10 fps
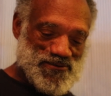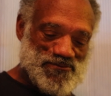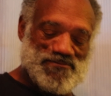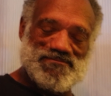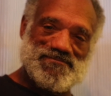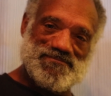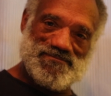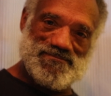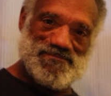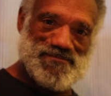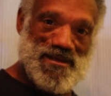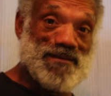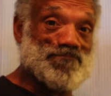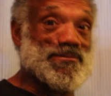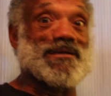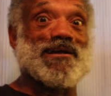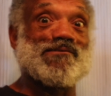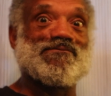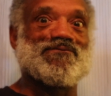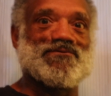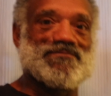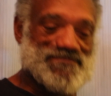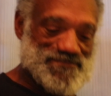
you. Be careful.